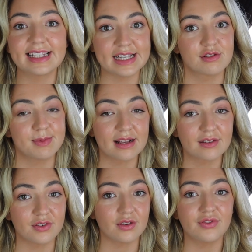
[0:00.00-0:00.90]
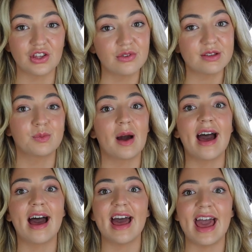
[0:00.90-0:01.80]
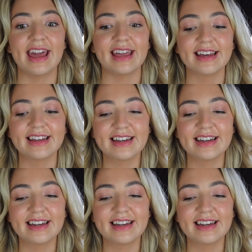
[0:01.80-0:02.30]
disrespectful for you to wear a